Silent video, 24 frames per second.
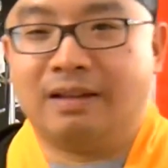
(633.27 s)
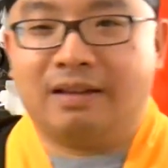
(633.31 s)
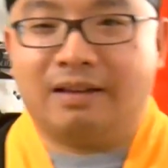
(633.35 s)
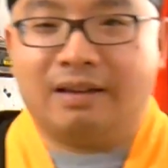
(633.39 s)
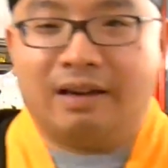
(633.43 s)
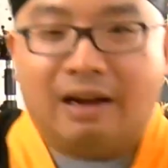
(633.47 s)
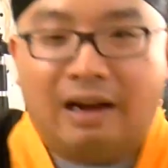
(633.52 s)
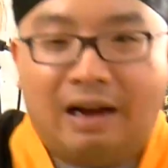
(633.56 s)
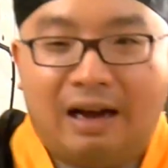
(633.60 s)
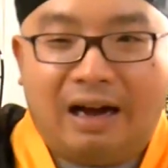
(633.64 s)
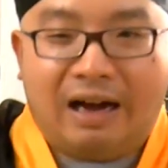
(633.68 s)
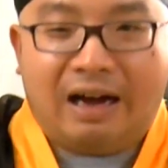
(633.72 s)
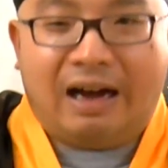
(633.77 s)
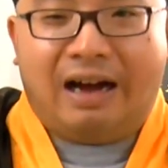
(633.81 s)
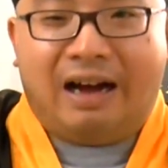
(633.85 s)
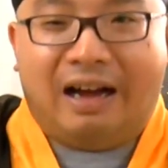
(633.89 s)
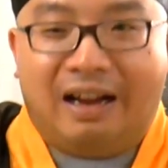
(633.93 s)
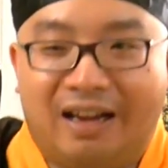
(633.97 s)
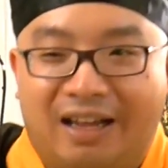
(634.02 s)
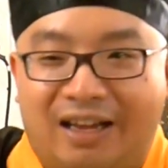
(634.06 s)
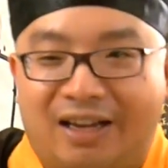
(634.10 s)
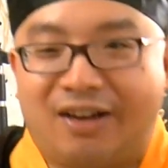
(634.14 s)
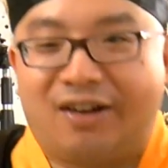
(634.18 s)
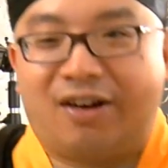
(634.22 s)

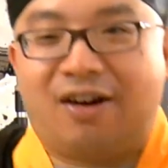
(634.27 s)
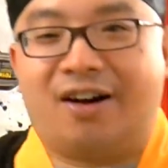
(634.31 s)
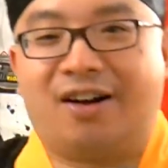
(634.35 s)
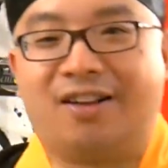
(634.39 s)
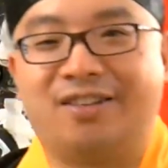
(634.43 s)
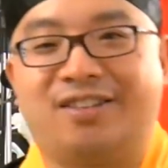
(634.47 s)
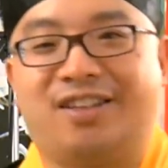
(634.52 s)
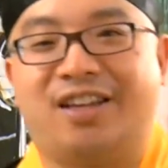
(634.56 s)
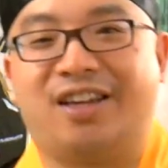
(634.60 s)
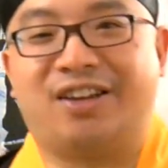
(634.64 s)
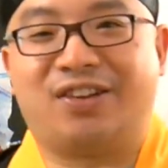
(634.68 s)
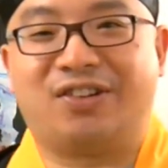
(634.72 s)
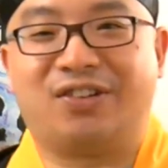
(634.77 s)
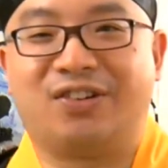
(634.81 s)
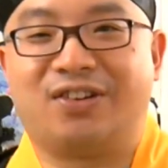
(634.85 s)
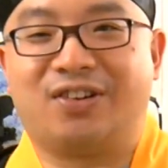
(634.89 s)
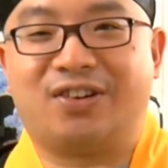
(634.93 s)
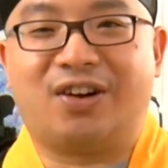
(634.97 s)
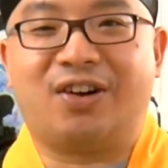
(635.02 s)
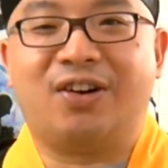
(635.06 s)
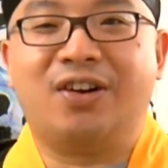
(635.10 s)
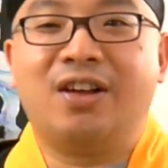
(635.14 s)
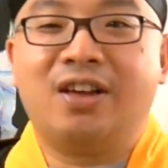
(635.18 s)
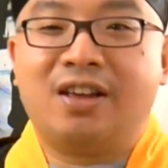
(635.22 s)
like haunting you, you
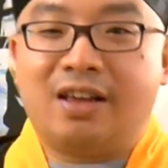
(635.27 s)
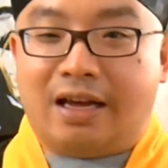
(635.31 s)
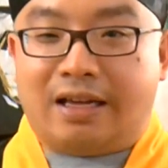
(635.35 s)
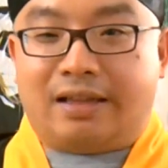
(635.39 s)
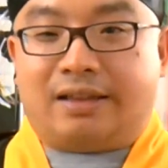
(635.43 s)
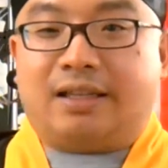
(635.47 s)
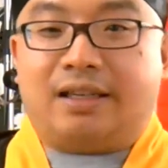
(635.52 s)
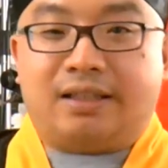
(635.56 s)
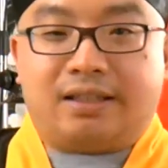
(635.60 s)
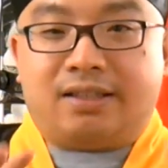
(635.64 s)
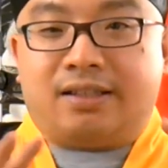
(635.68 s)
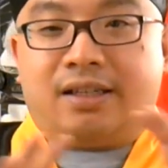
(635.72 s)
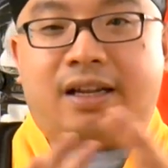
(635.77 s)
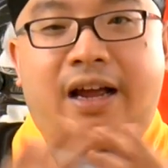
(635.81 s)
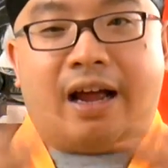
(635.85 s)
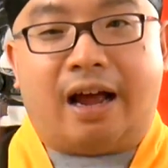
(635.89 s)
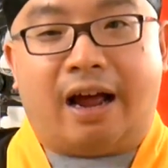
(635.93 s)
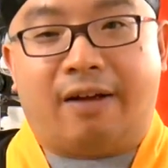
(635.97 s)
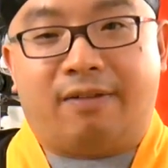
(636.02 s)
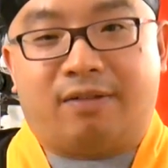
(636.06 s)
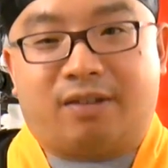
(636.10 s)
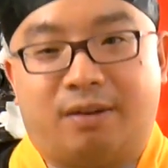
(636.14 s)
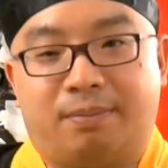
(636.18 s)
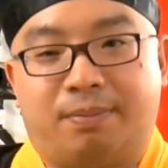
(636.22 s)
know? It doesn't
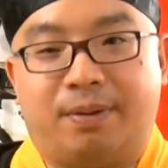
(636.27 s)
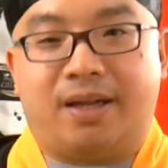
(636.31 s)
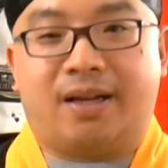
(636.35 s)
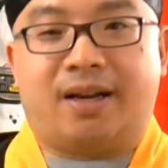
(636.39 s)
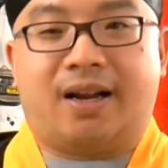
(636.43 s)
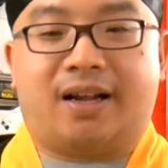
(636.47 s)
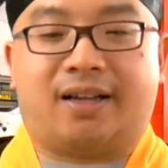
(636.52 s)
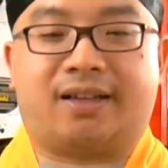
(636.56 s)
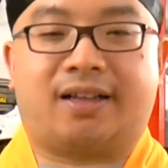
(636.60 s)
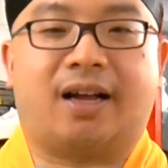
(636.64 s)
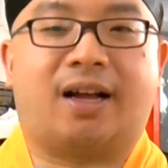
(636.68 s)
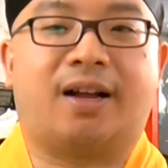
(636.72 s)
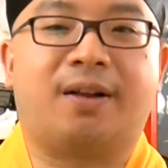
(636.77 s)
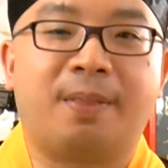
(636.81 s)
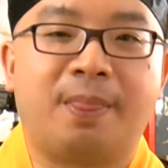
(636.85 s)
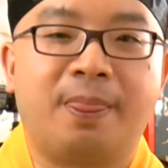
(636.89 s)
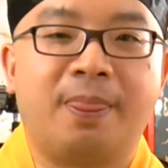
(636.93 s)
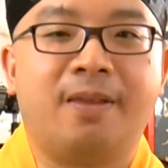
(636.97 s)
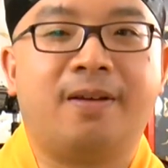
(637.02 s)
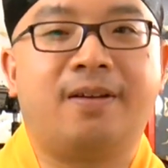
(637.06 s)
have to be like that.